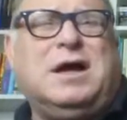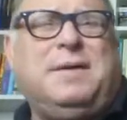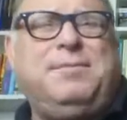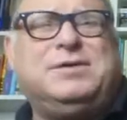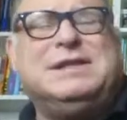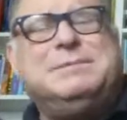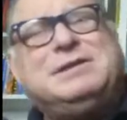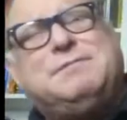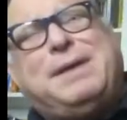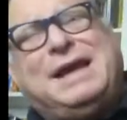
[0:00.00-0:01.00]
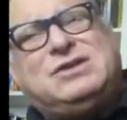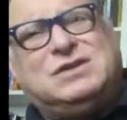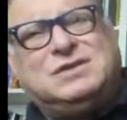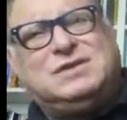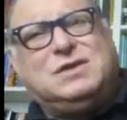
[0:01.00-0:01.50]
There's limits of
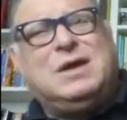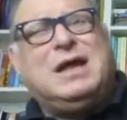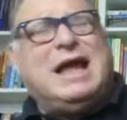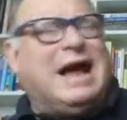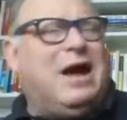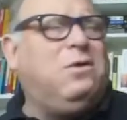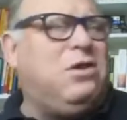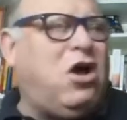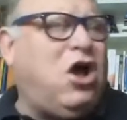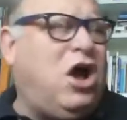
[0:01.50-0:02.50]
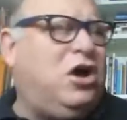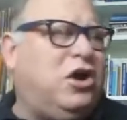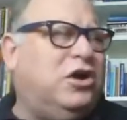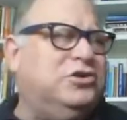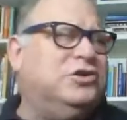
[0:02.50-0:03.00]
patience. How long
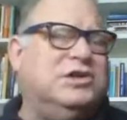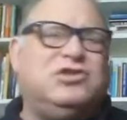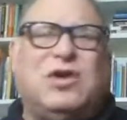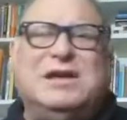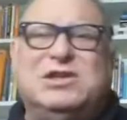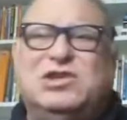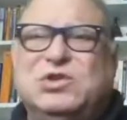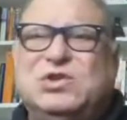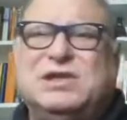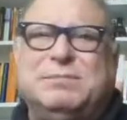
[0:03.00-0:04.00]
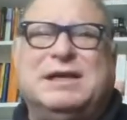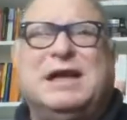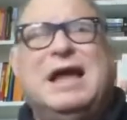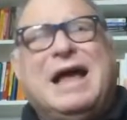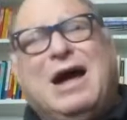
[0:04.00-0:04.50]
are you going to try to do something?
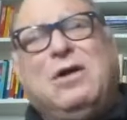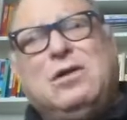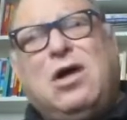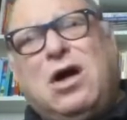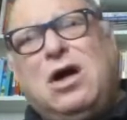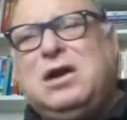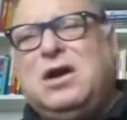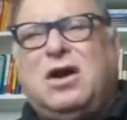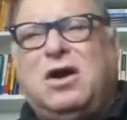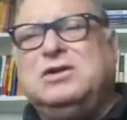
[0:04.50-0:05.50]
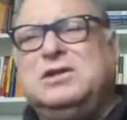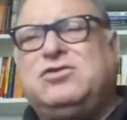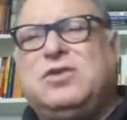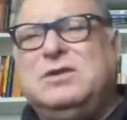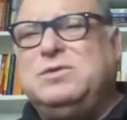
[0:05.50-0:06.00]
How long are you going
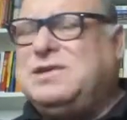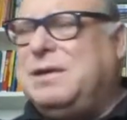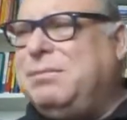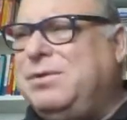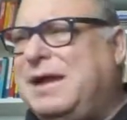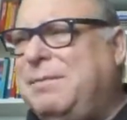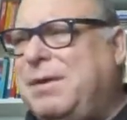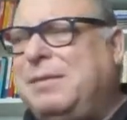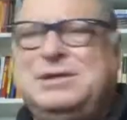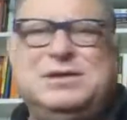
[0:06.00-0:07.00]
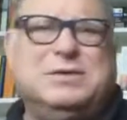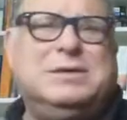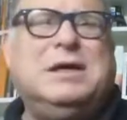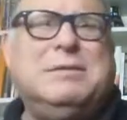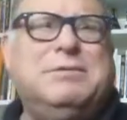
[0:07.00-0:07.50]
to try to assemble that barbecue
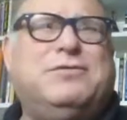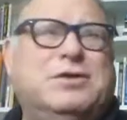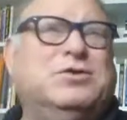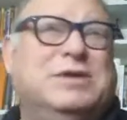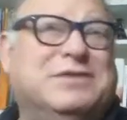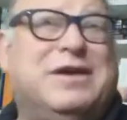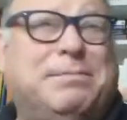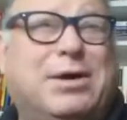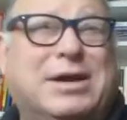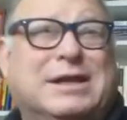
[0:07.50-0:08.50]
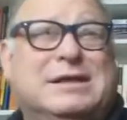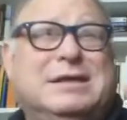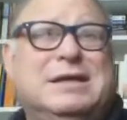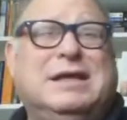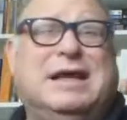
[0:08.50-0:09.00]
before you give up on it?
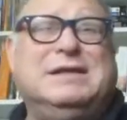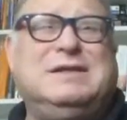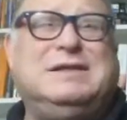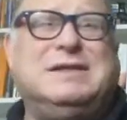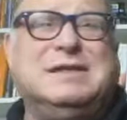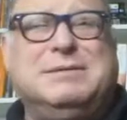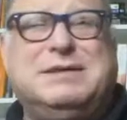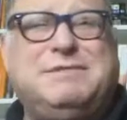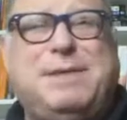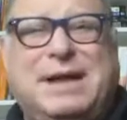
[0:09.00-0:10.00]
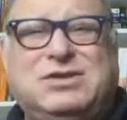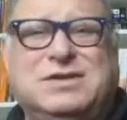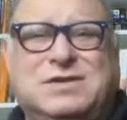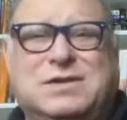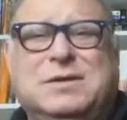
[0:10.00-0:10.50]
And this is a limit of
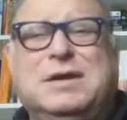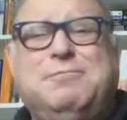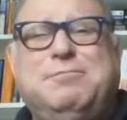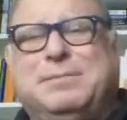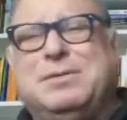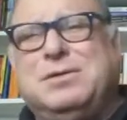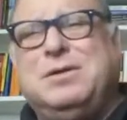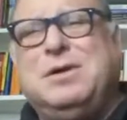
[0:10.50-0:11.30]
patience. So people